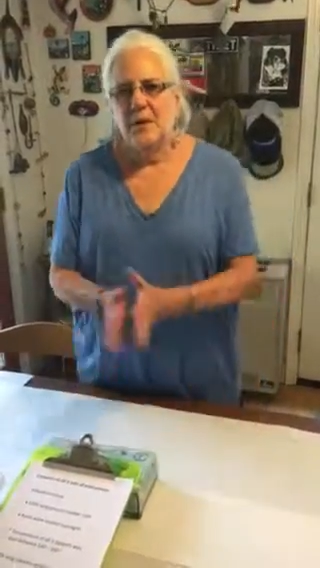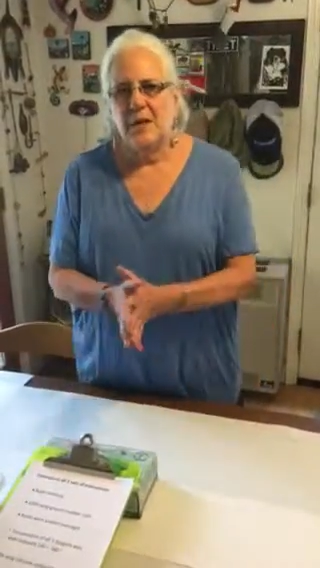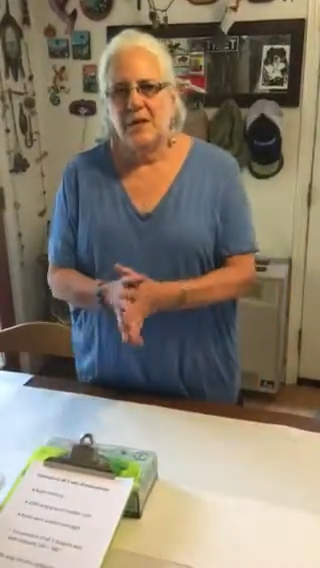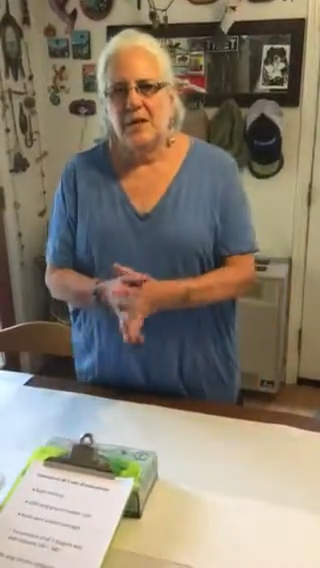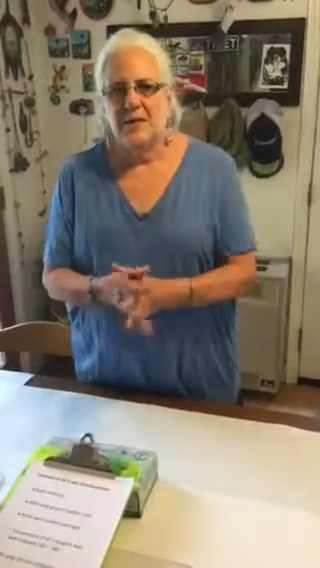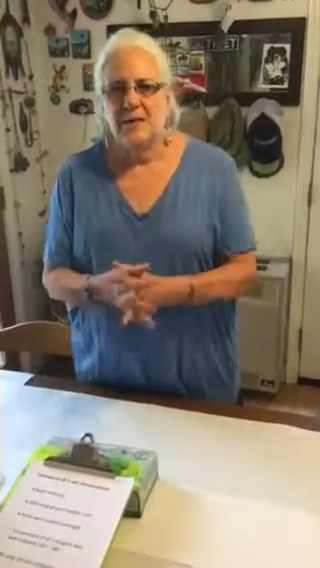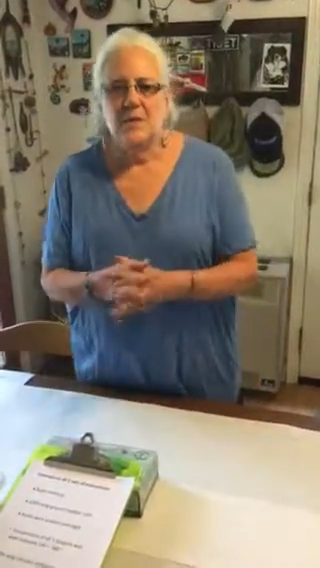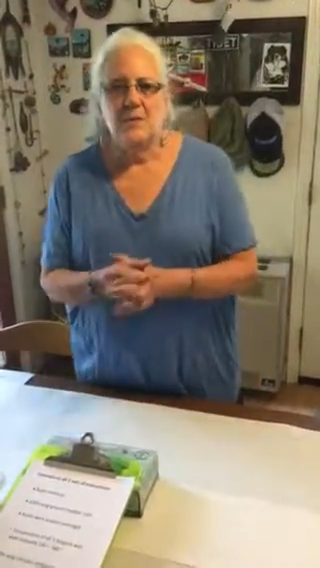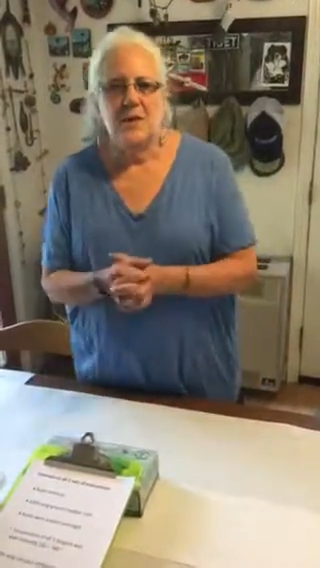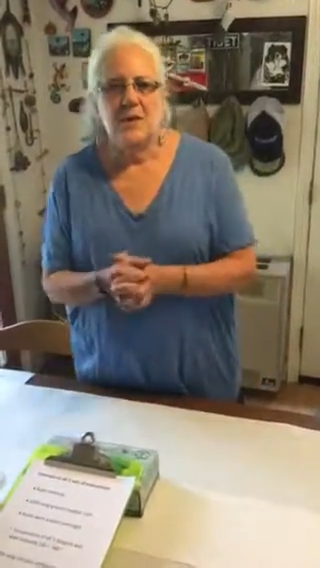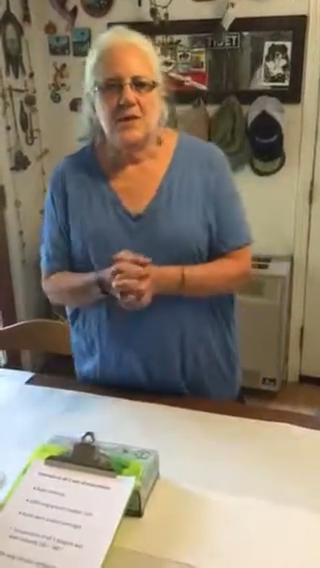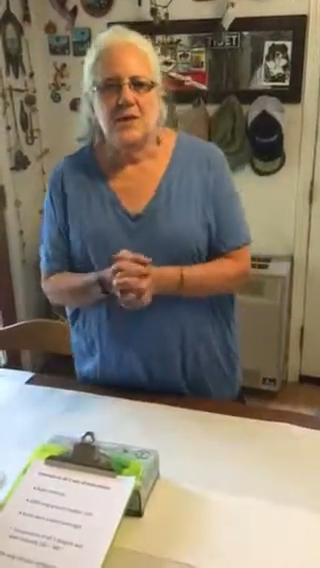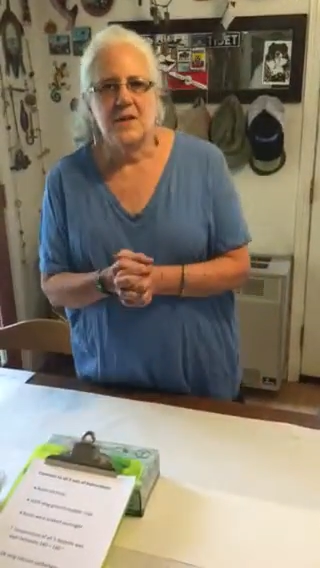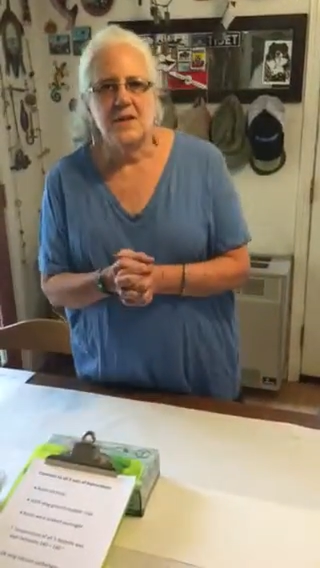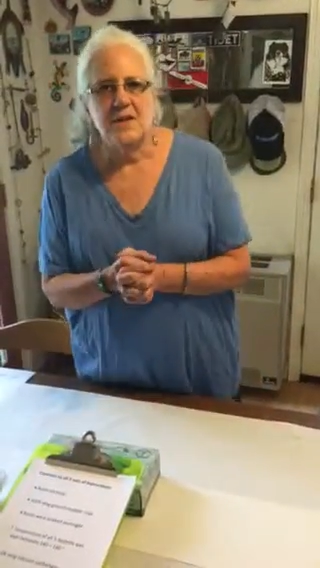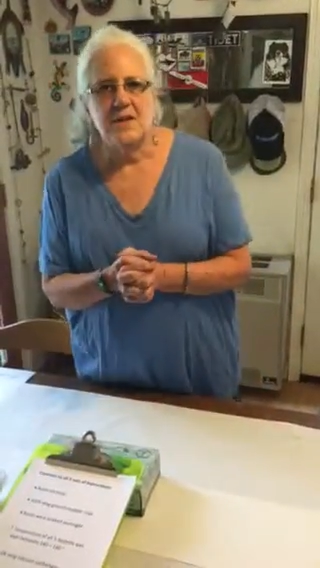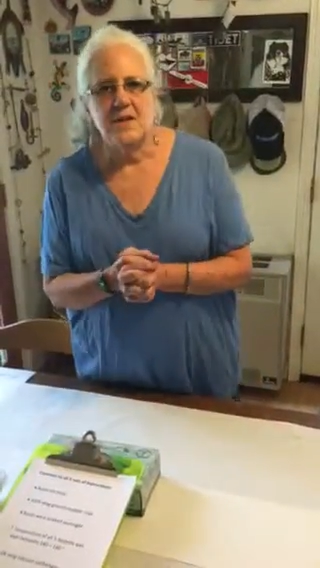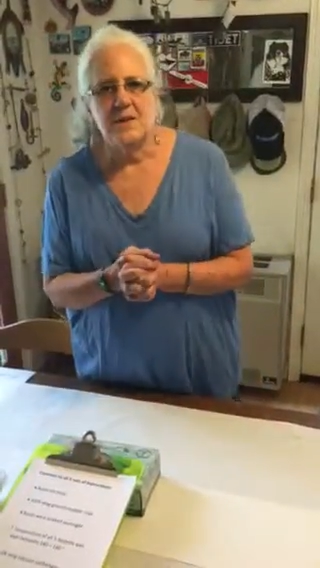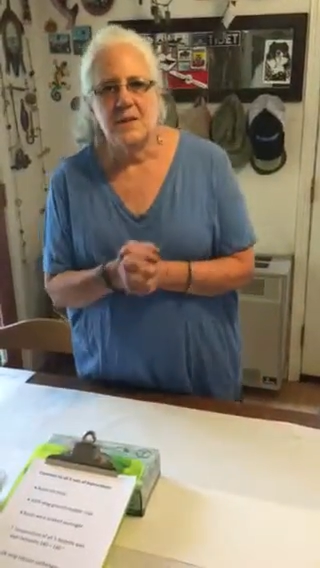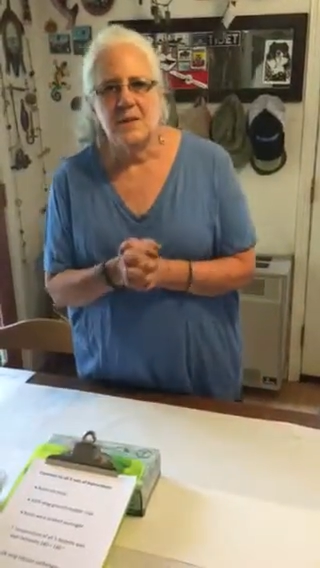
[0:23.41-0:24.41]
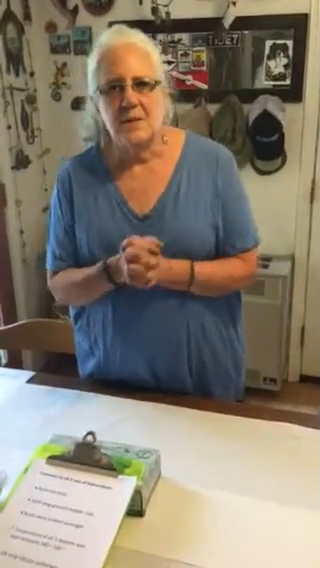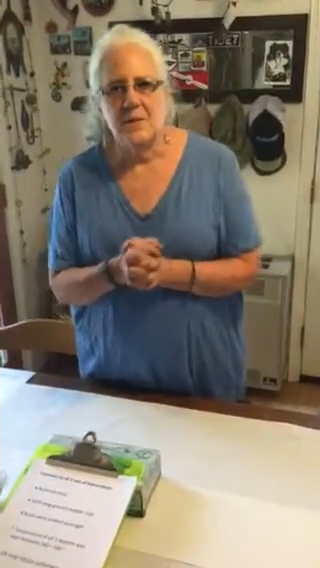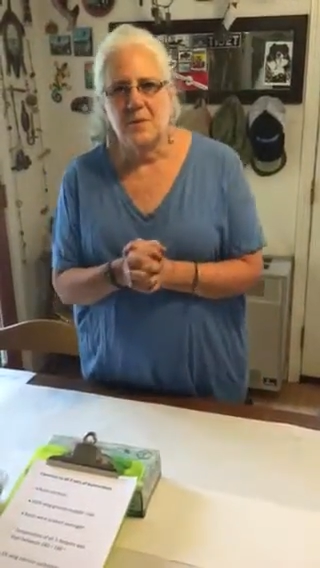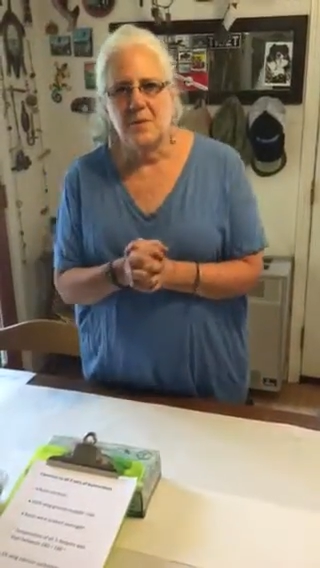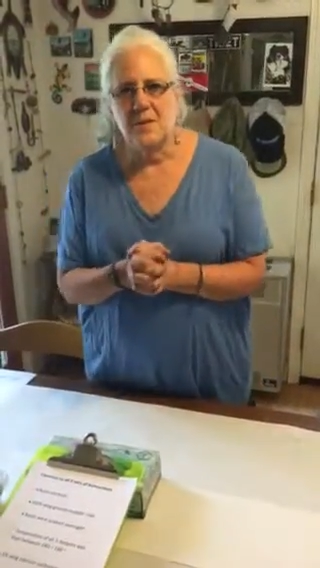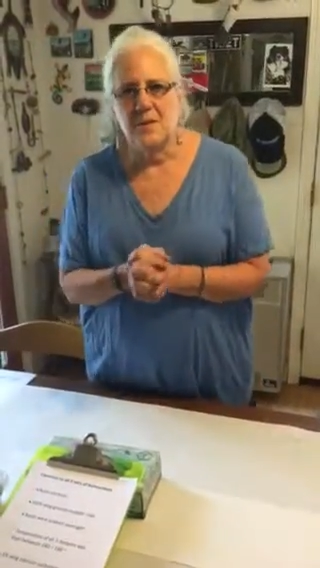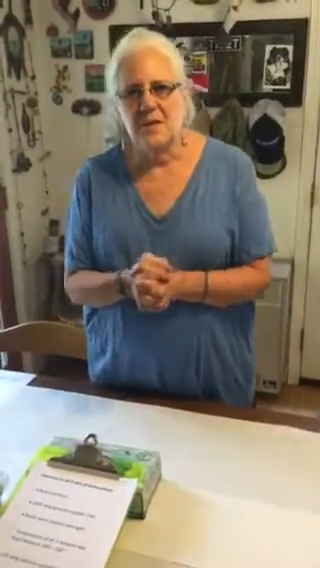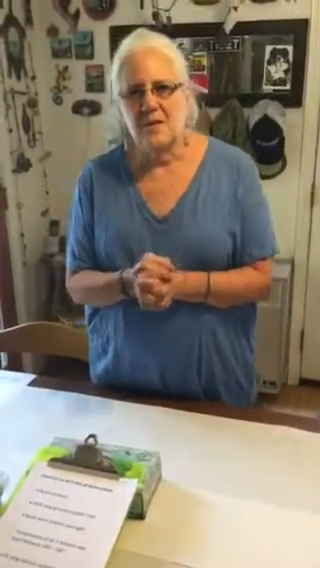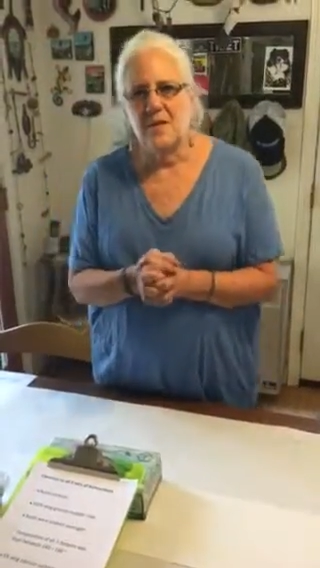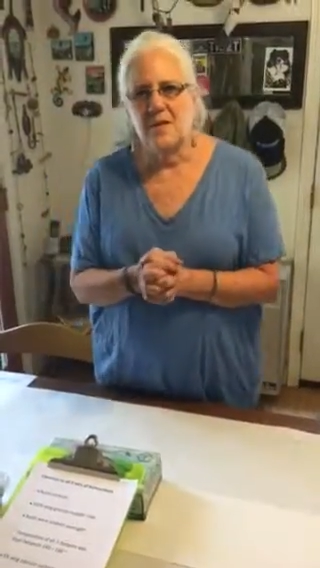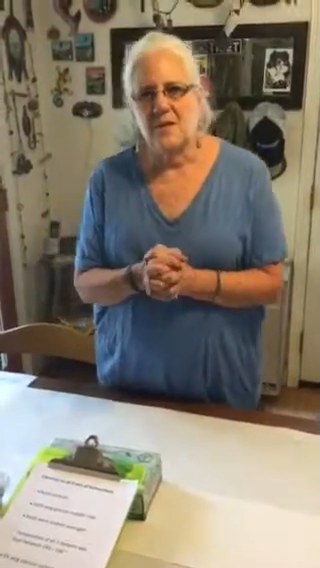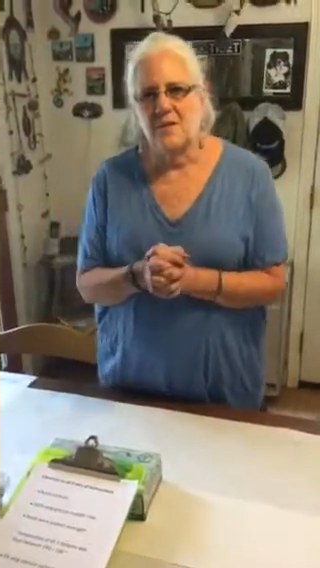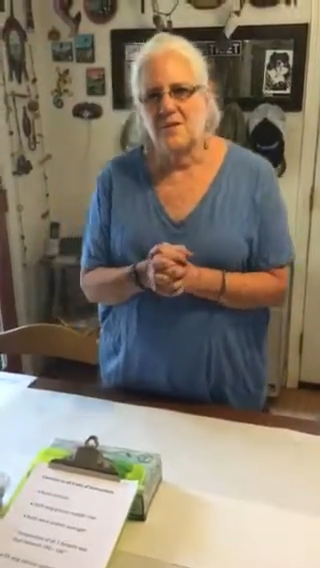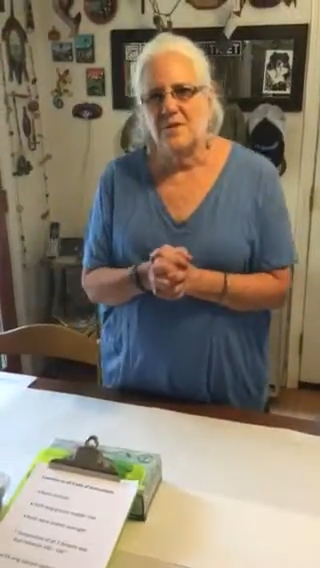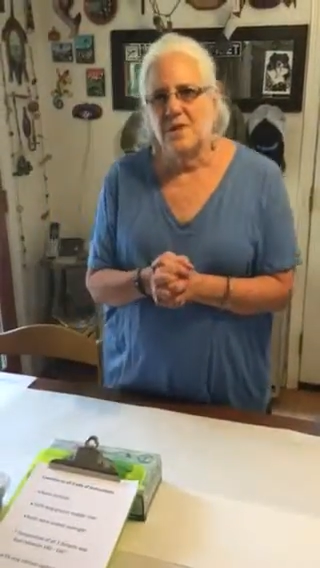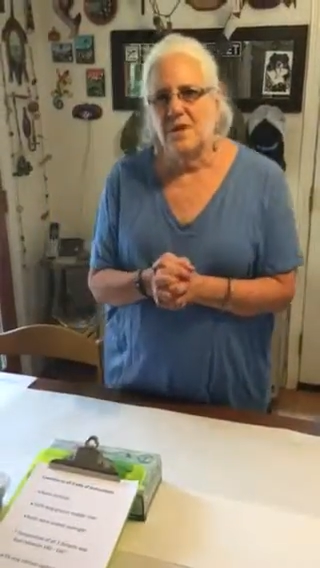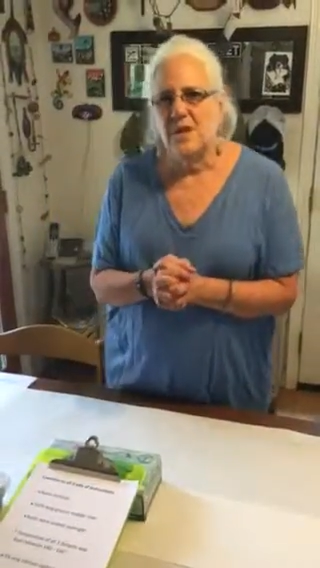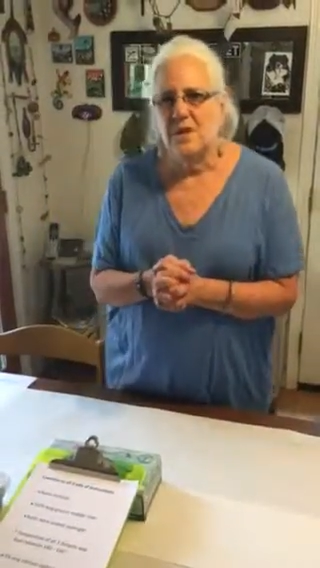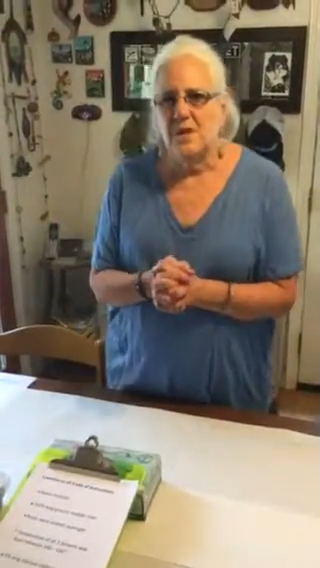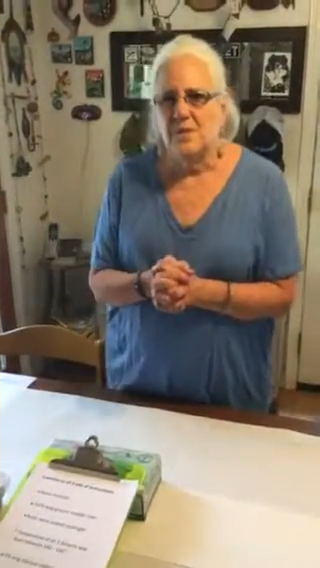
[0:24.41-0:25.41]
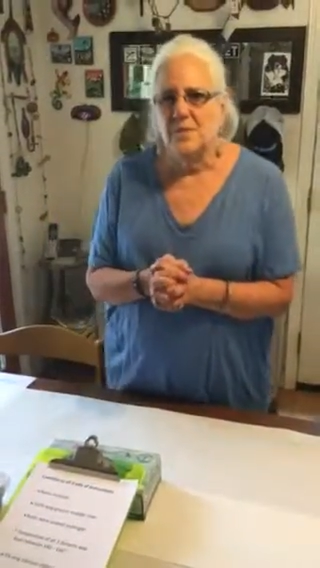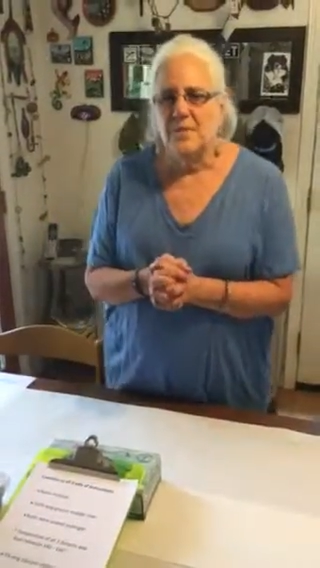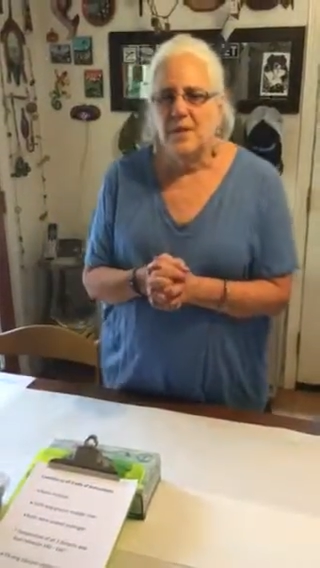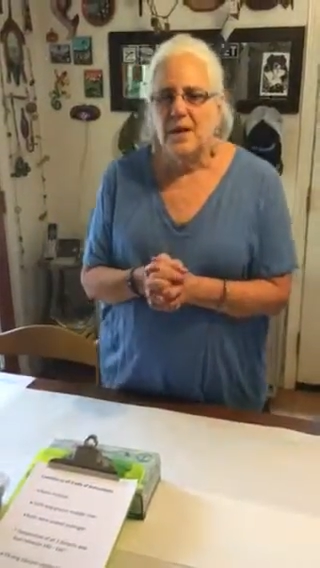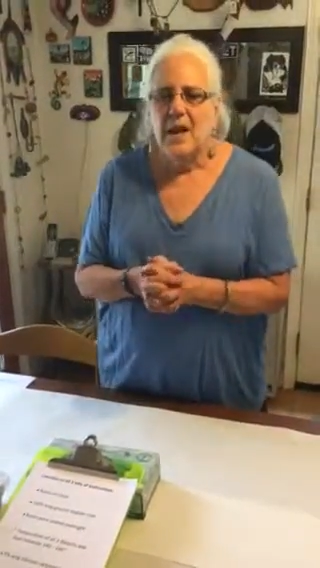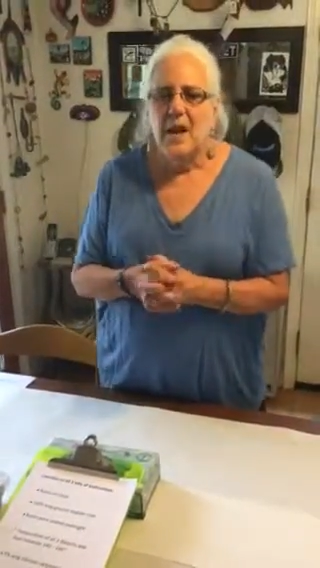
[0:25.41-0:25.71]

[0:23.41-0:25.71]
what I did with this particular video.